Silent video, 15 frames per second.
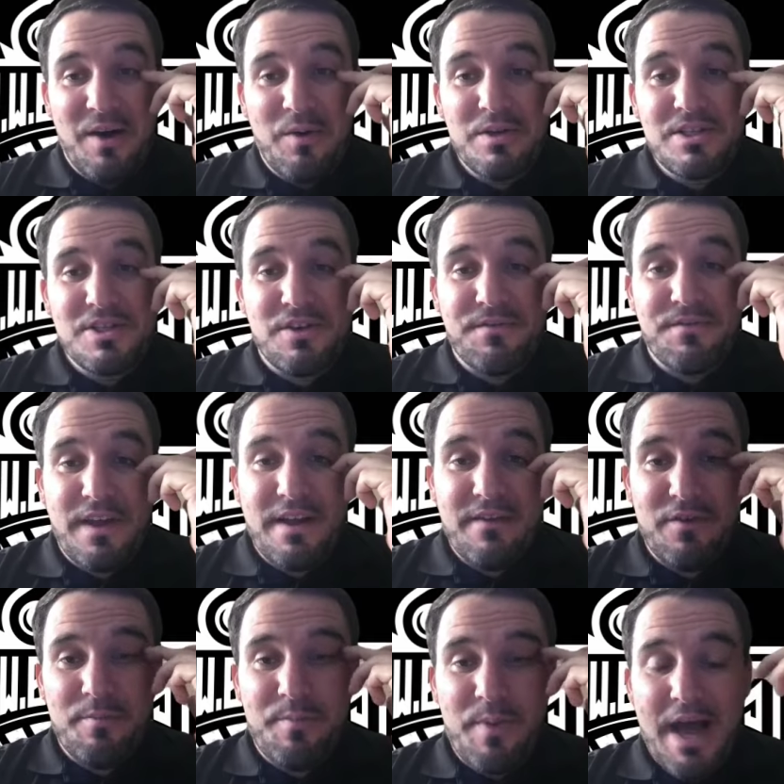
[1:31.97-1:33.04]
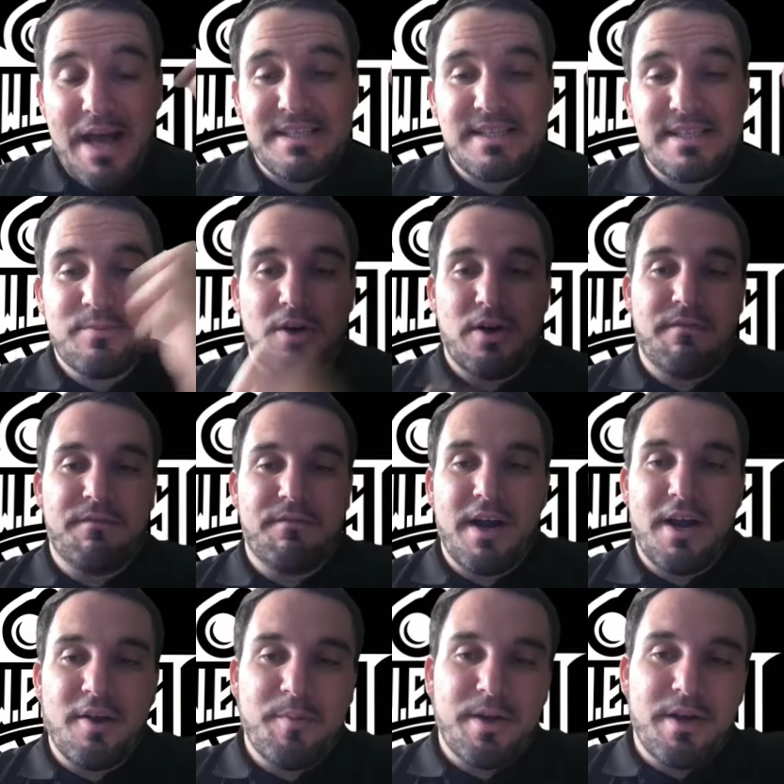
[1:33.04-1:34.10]
What's your favorite basketball
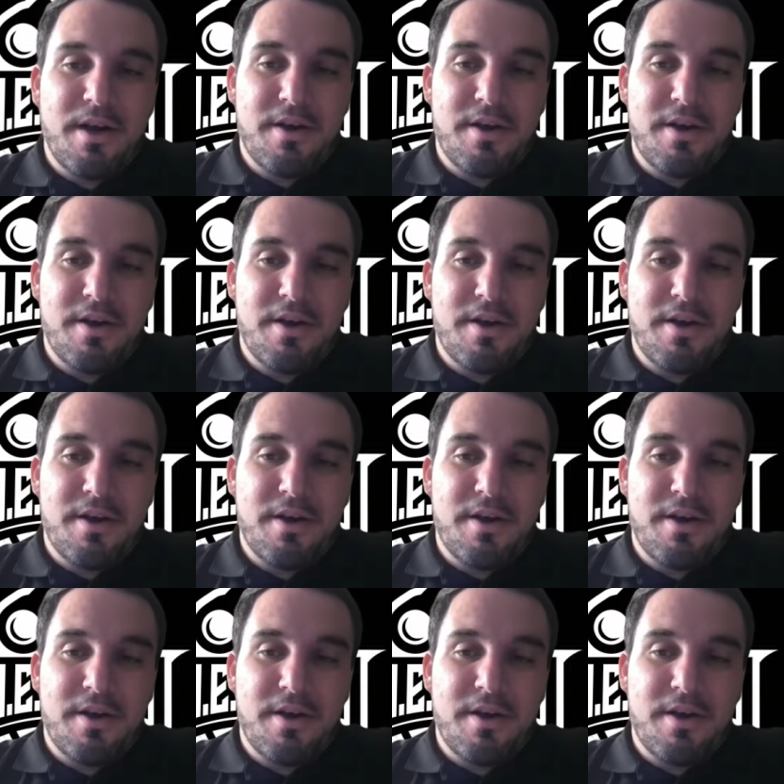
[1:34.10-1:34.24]
environment